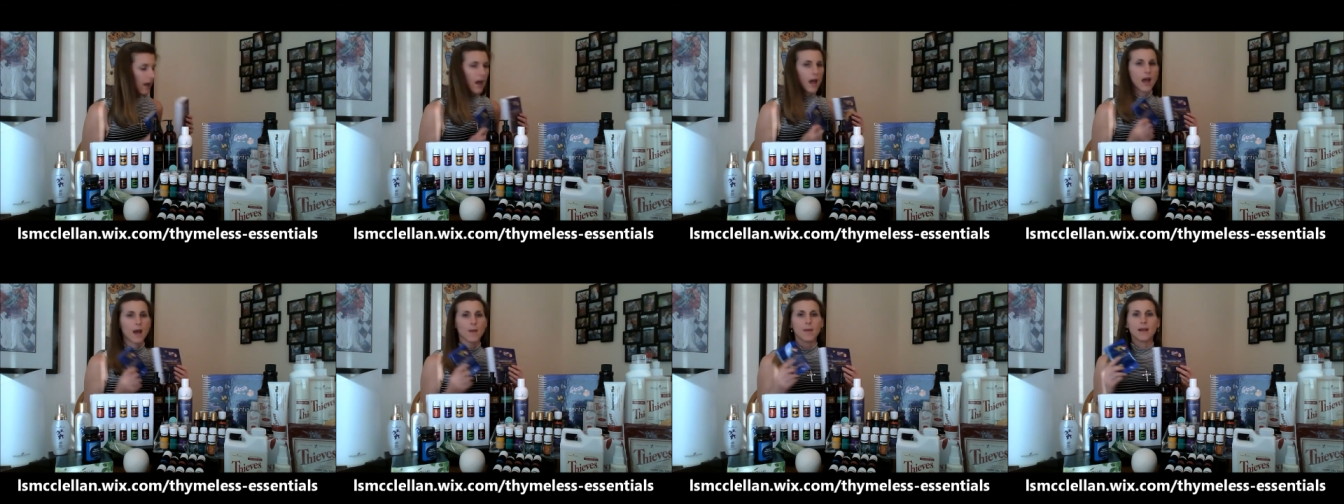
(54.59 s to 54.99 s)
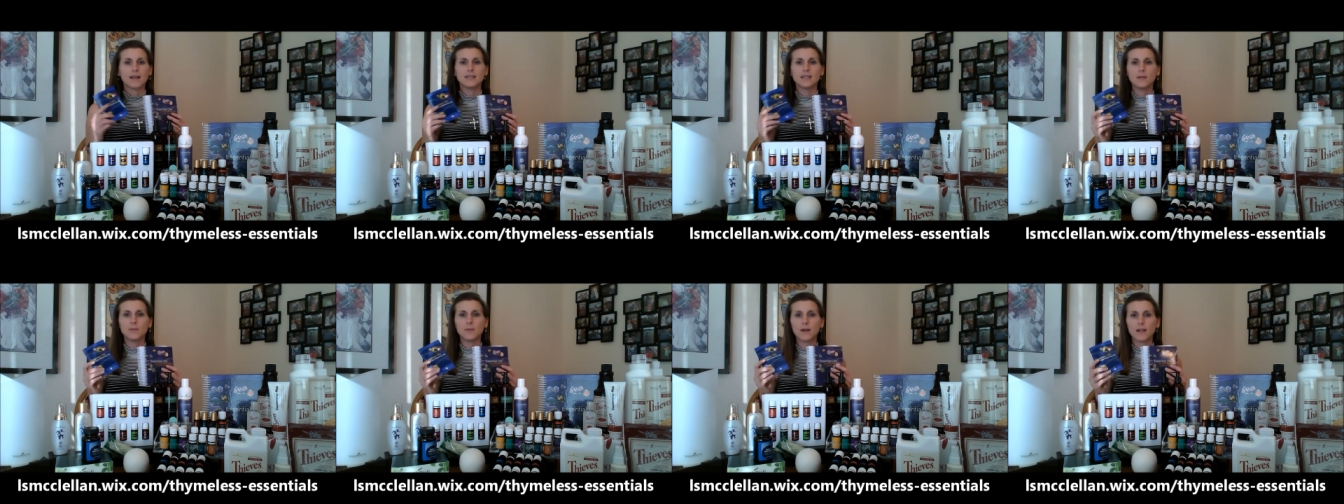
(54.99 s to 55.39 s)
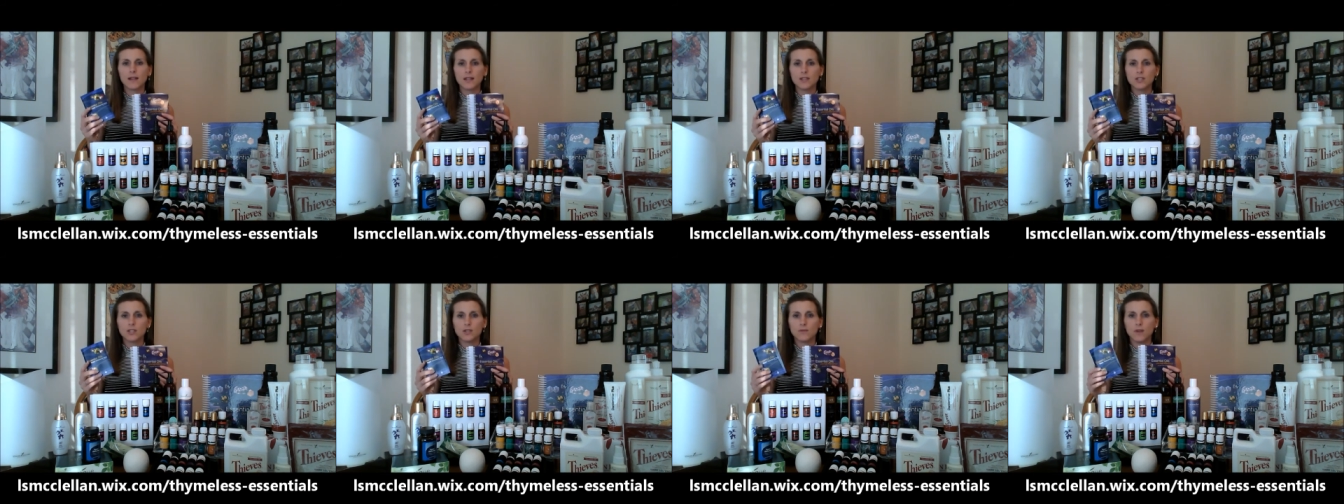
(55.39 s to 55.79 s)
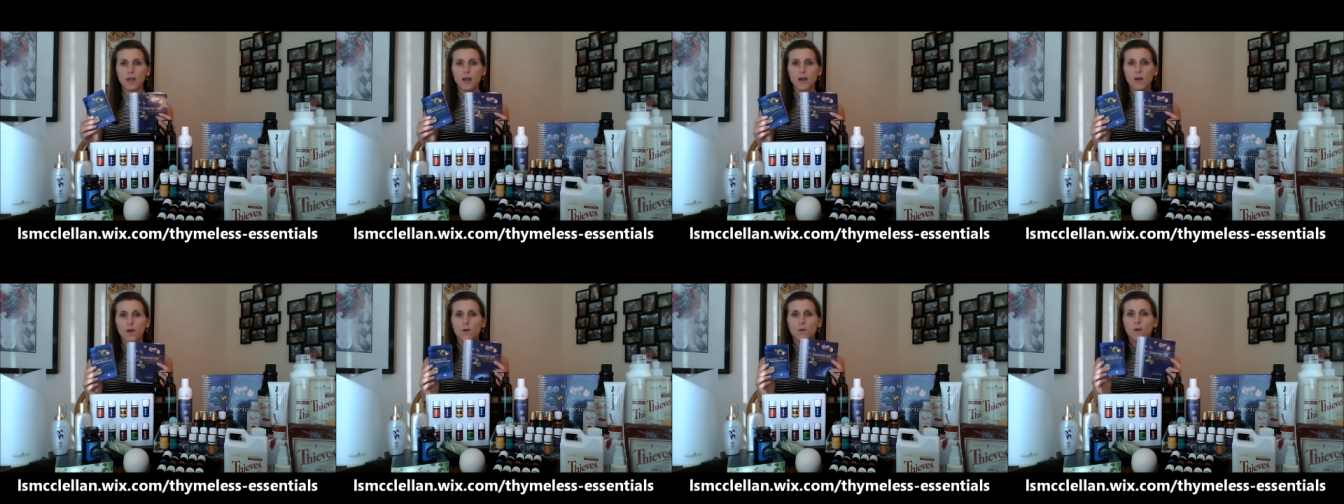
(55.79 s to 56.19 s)
I did want to let you
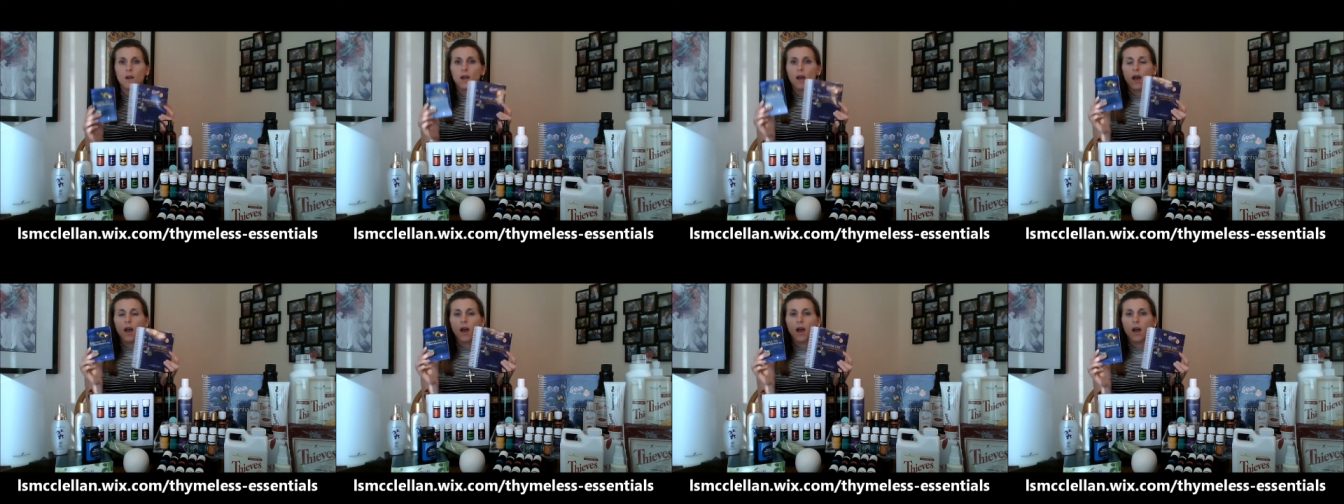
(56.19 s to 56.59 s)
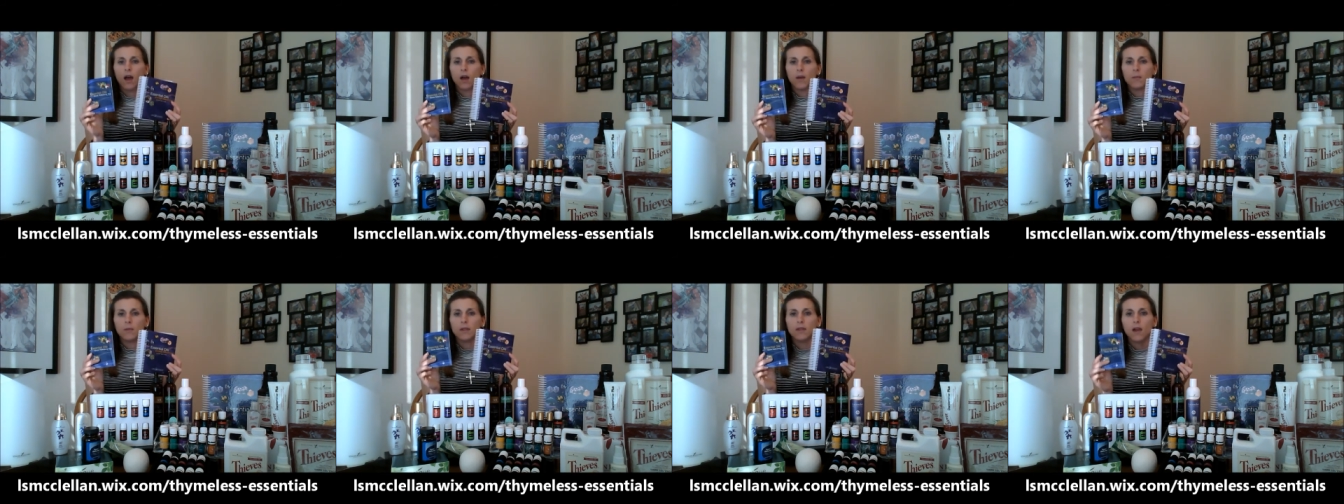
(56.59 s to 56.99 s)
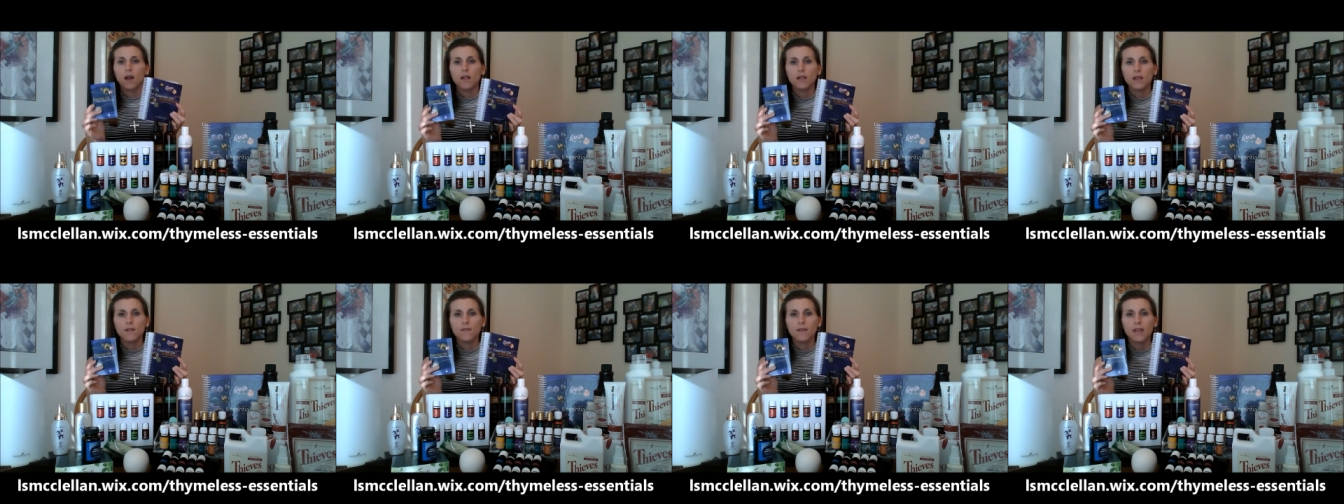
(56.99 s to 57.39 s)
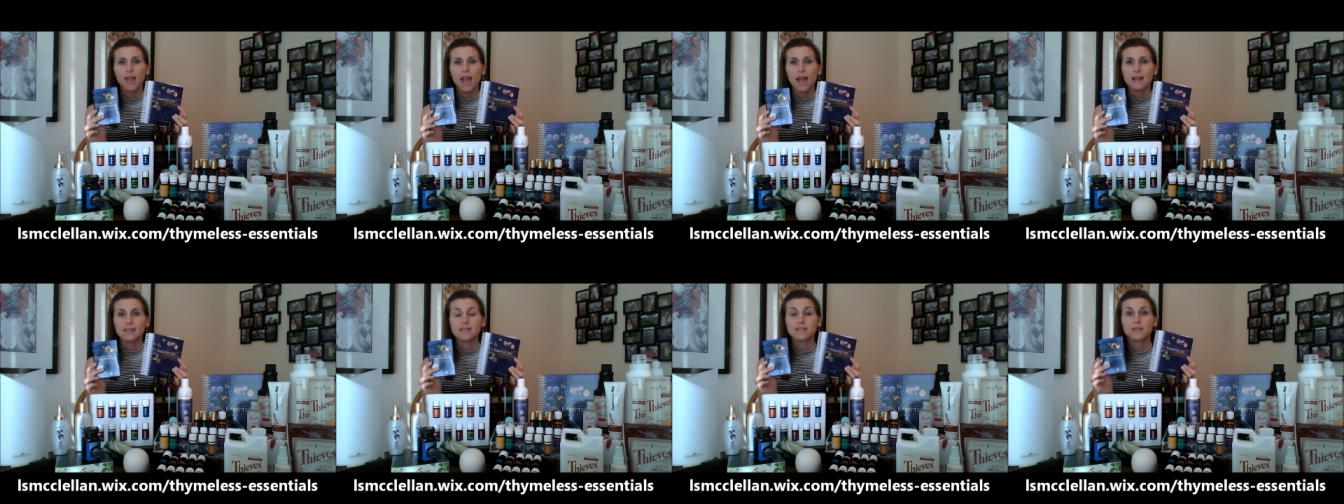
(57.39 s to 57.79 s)
know Young Living
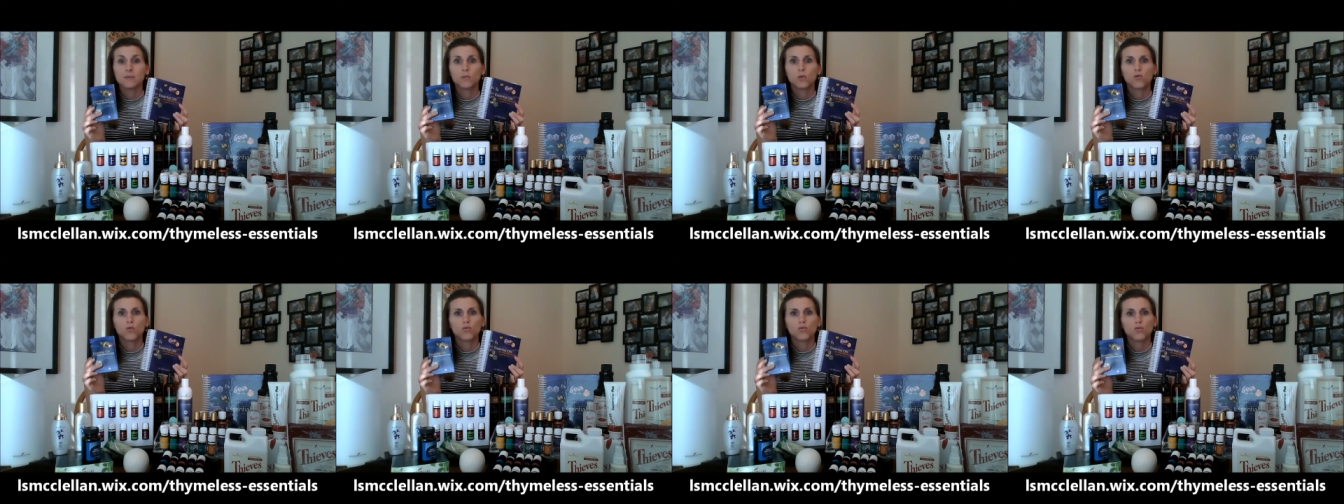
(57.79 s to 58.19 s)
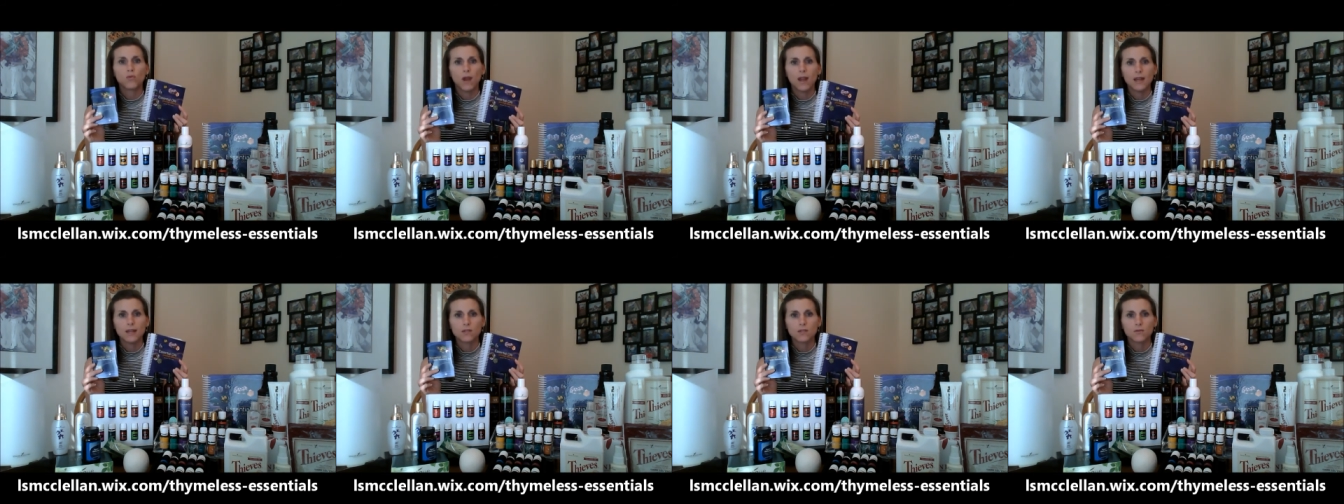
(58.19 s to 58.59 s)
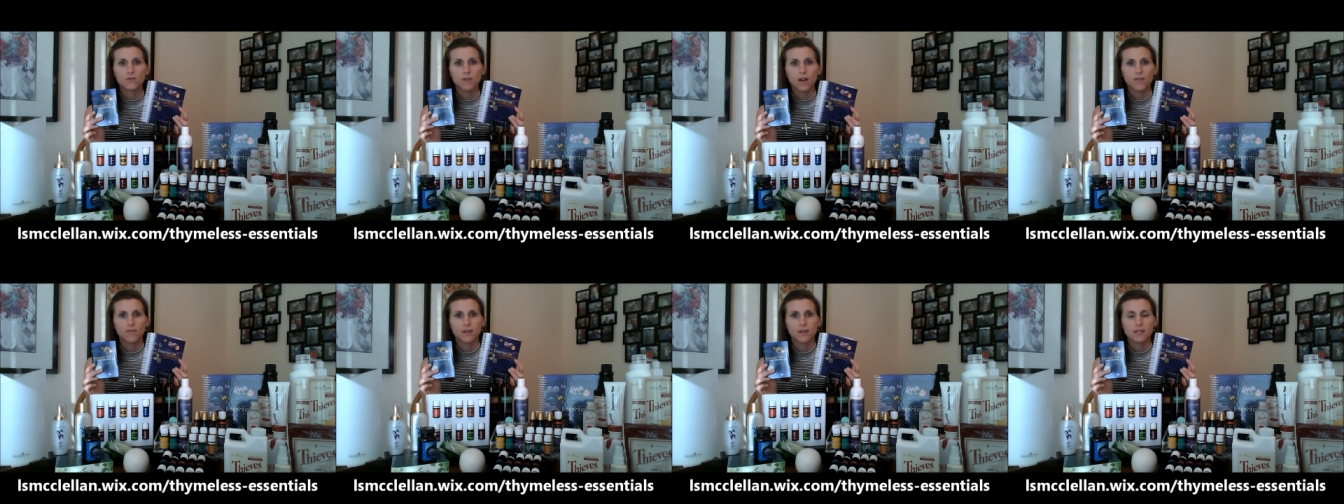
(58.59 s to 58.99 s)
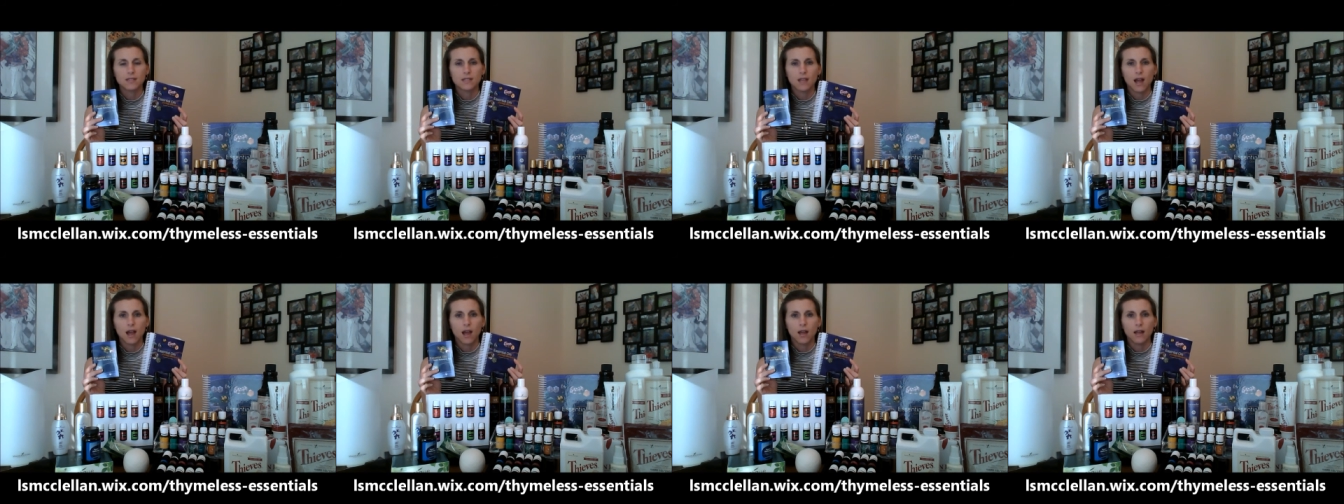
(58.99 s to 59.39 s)
has some great reference
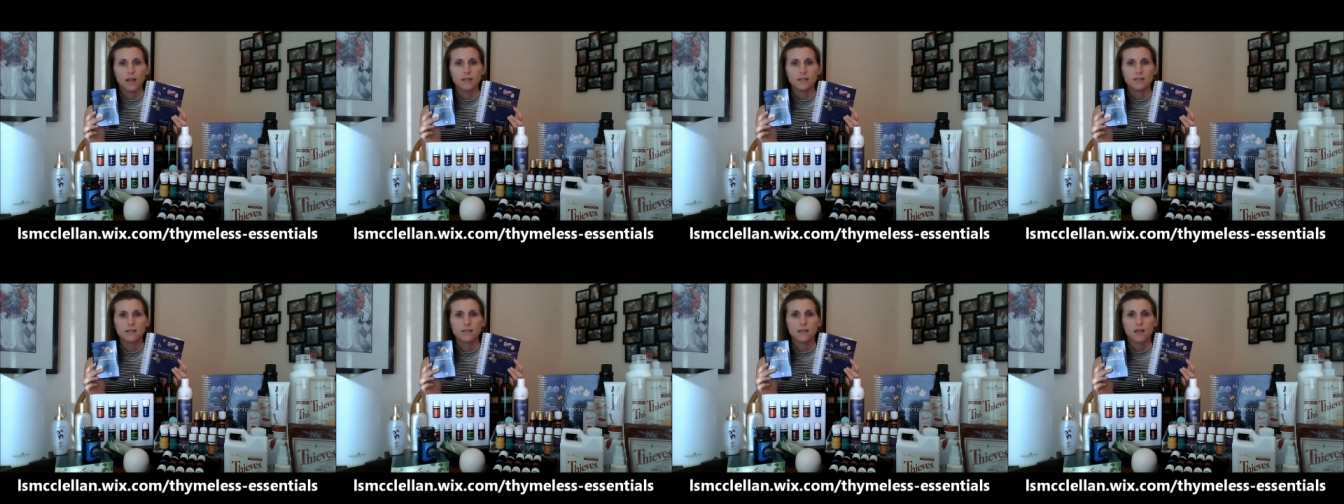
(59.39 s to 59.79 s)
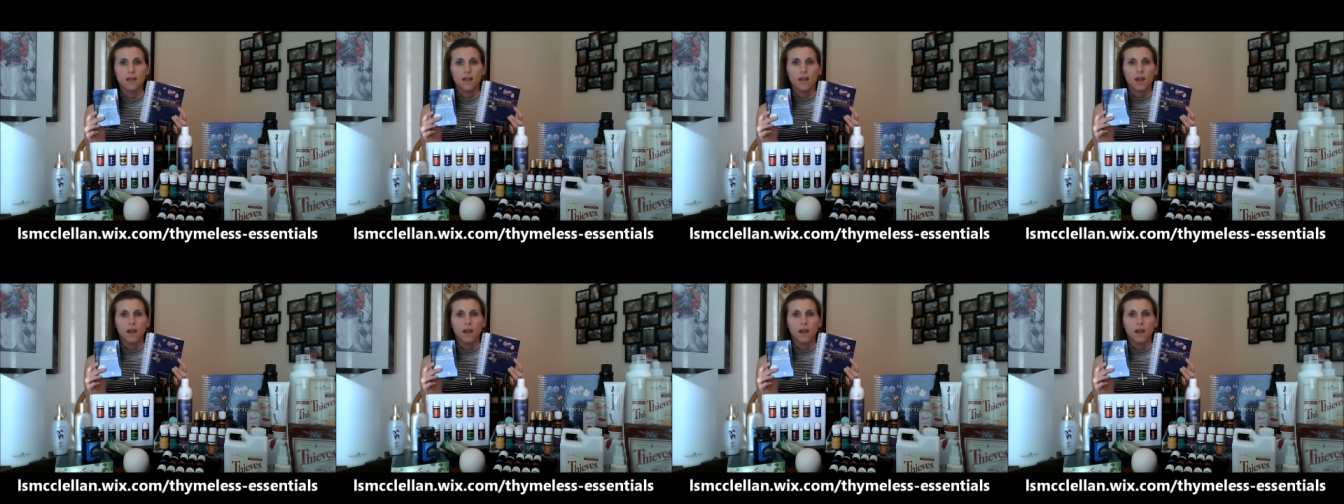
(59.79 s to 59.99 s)
guides